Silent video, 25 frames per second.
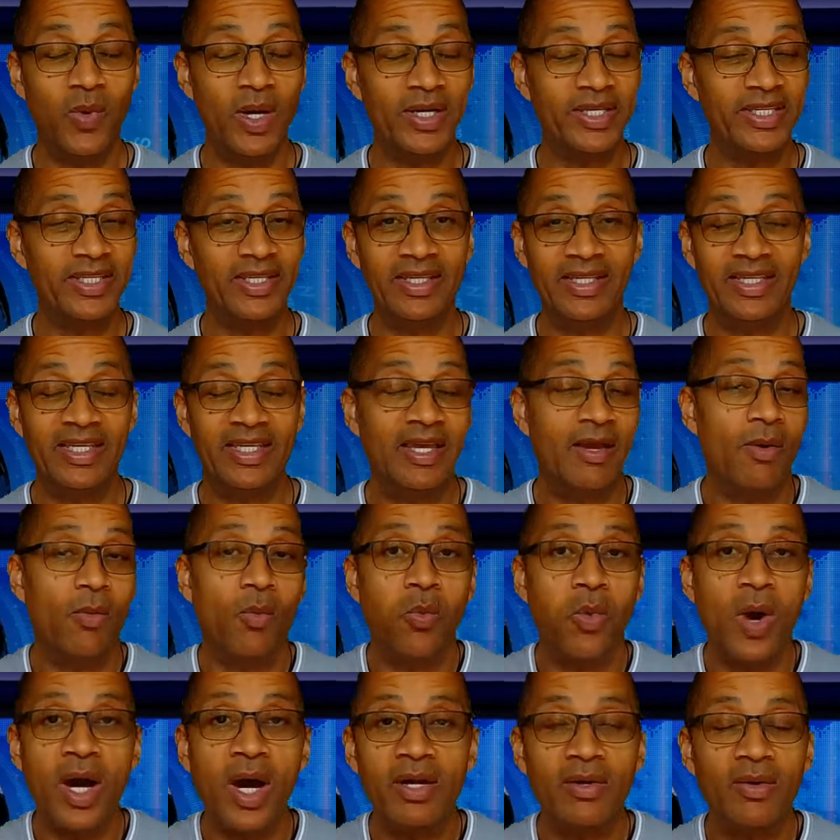
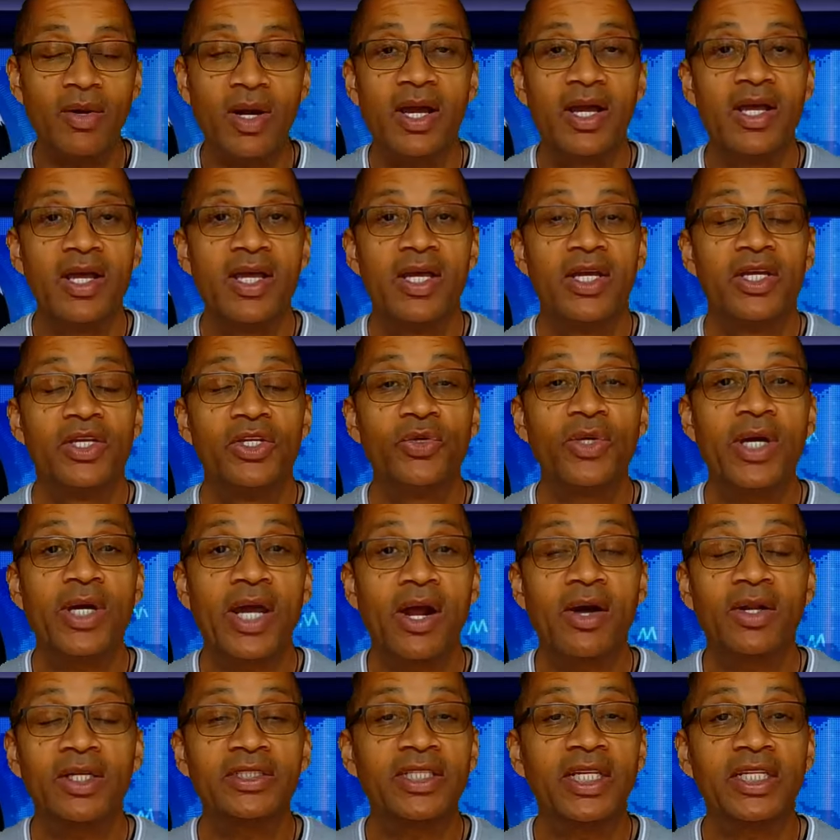What? You
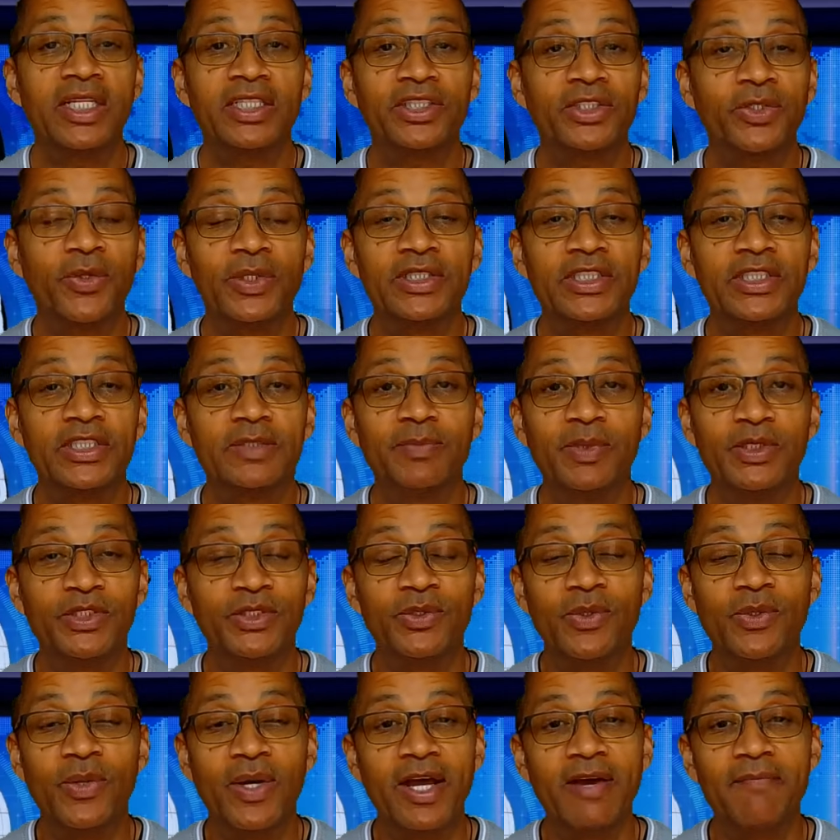got all these other choices, but
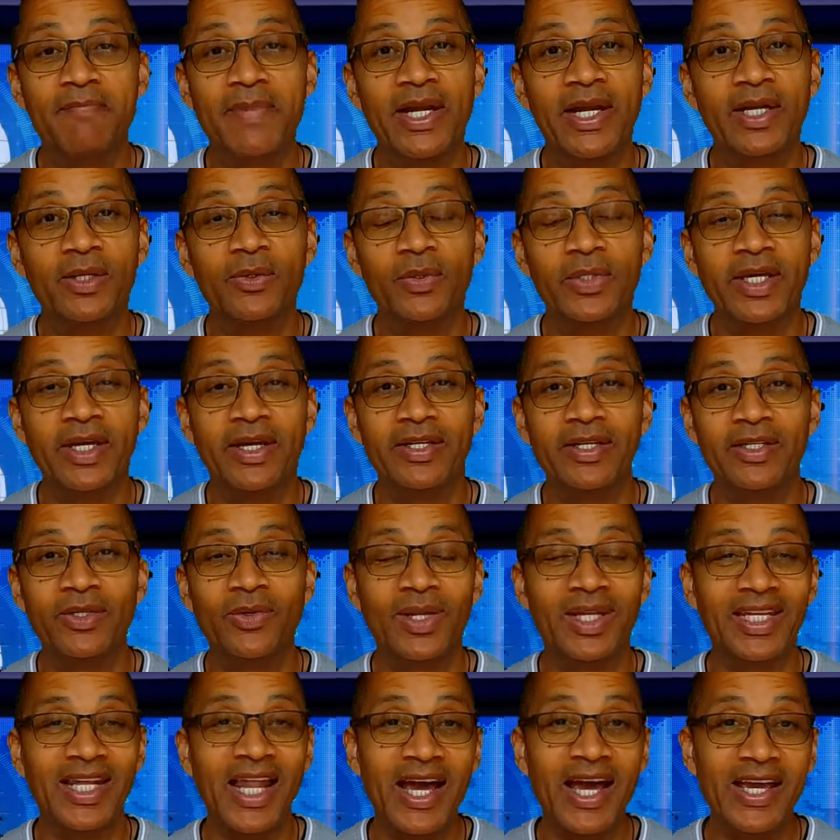you don't have medical care.
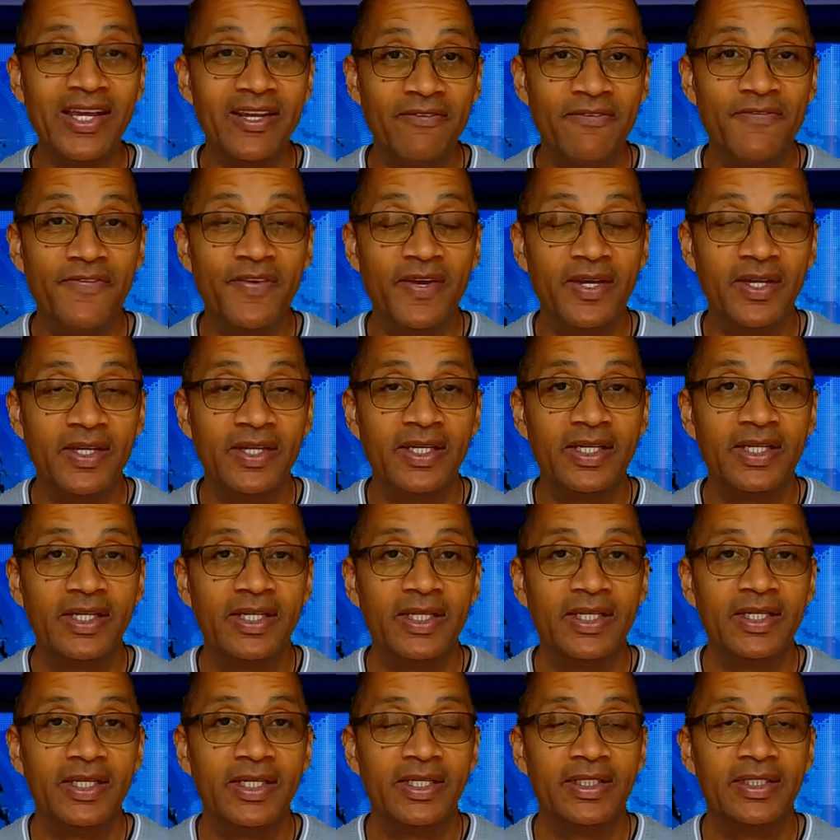Your life
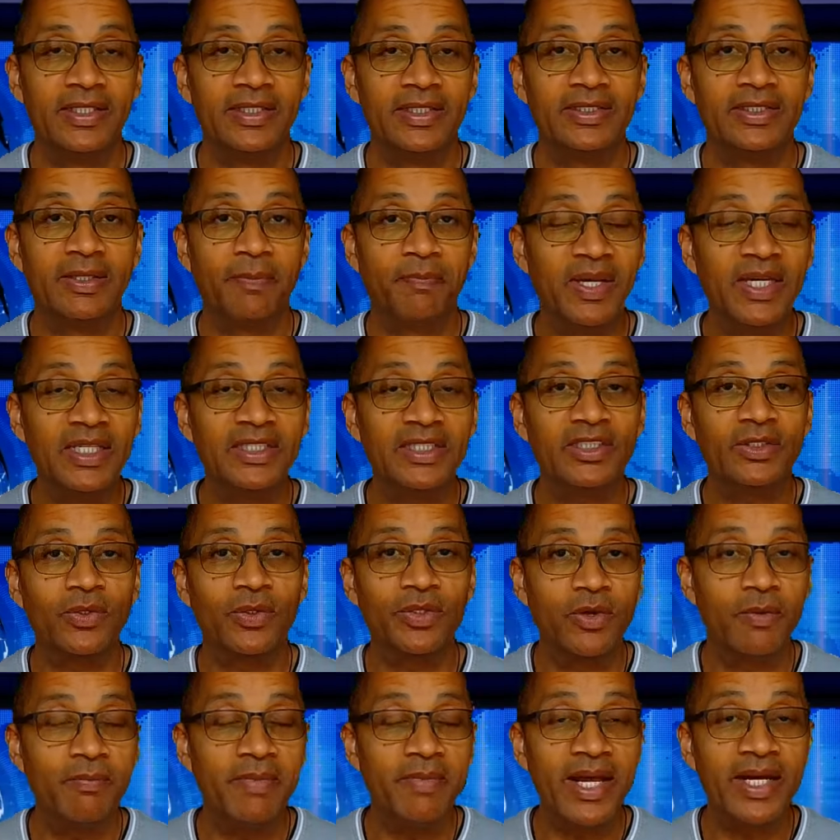depends
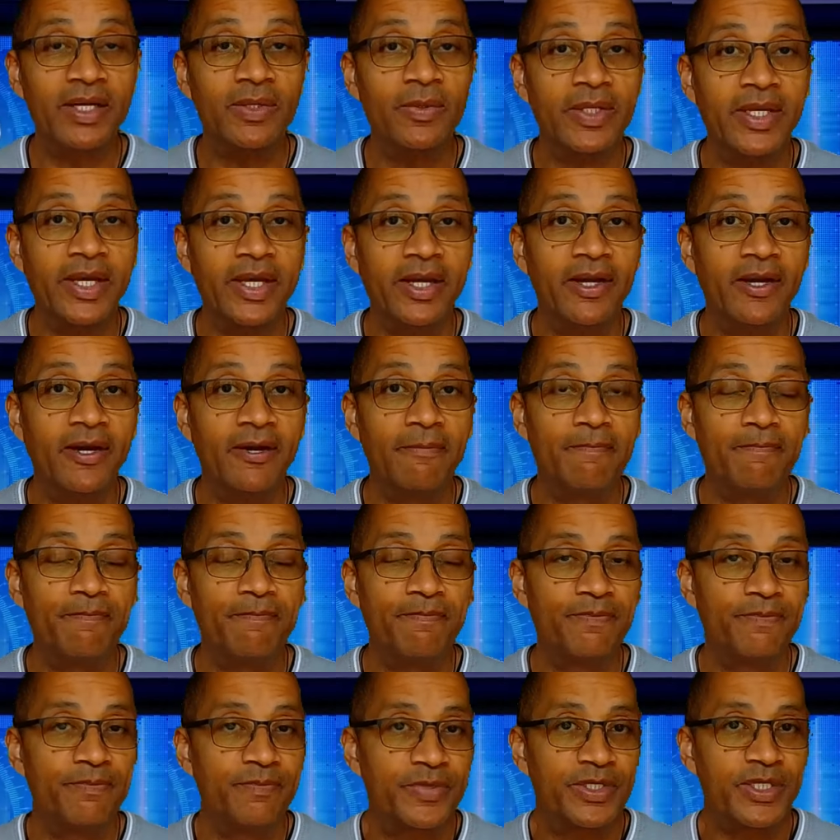on your medical care.
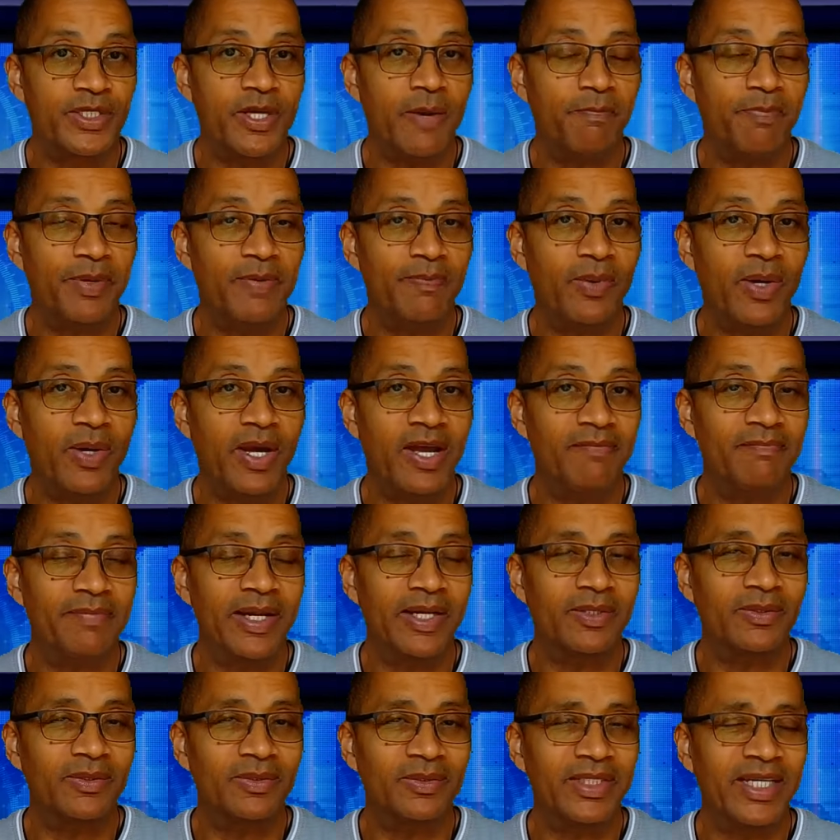Some people have
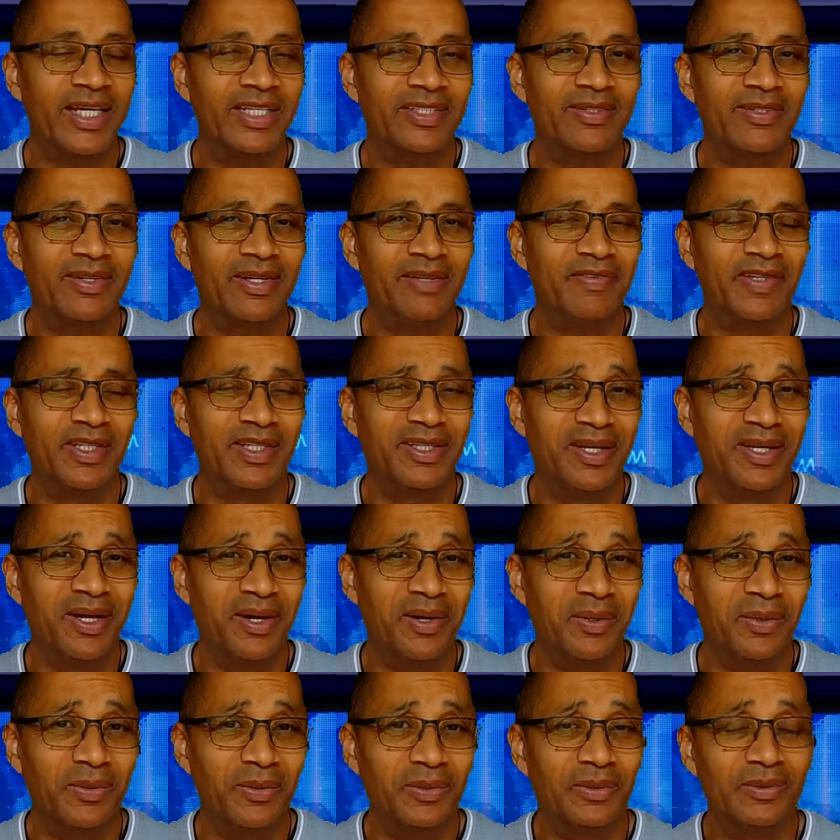medical care, don't even
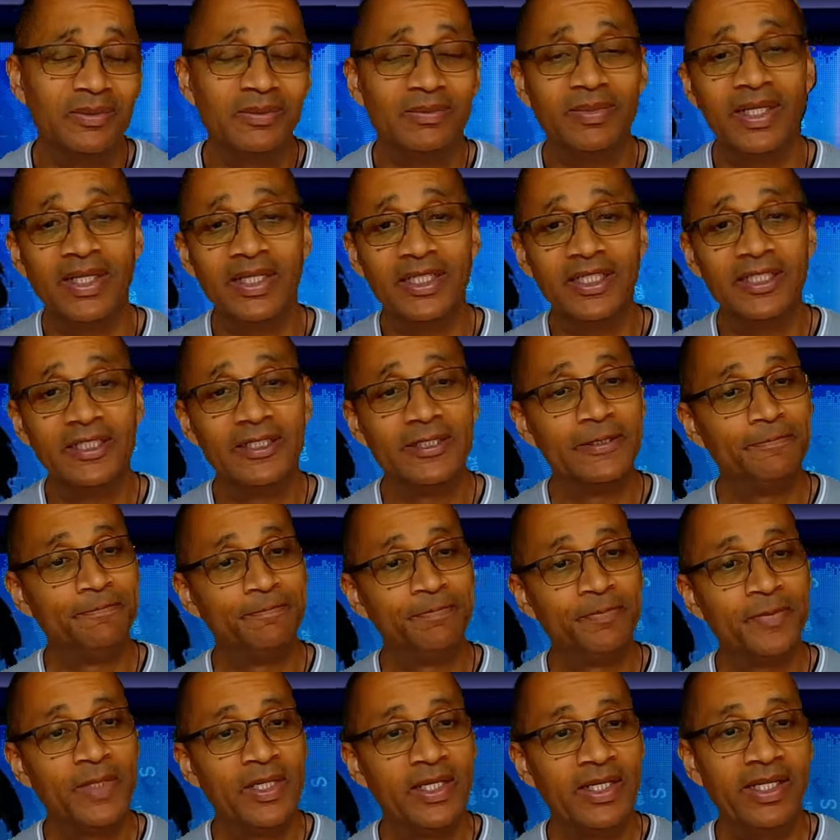go. But
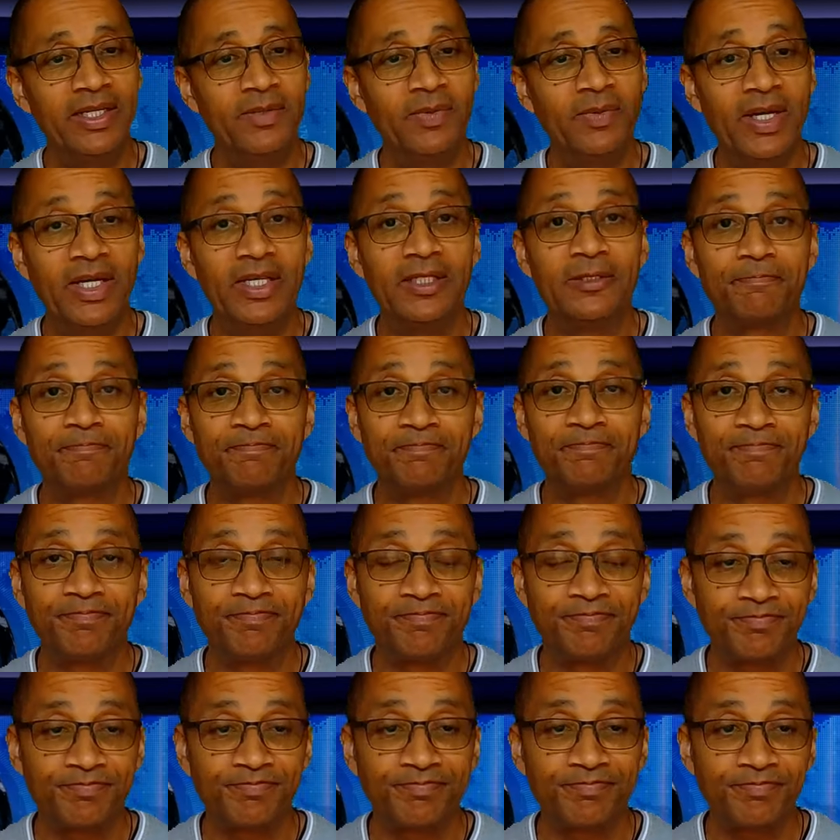anyway,
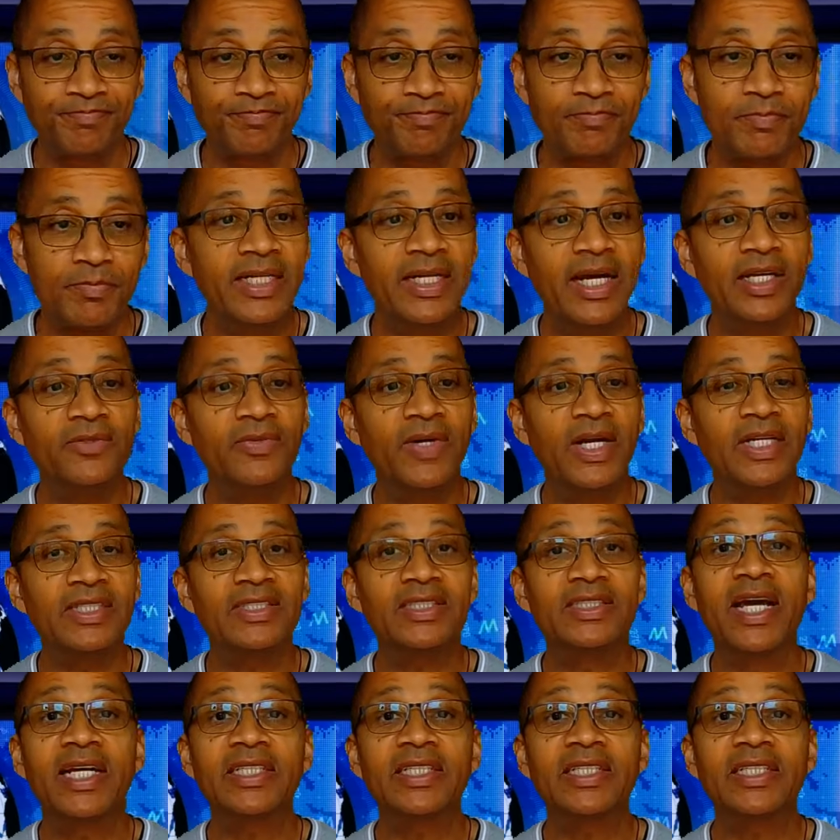I digress.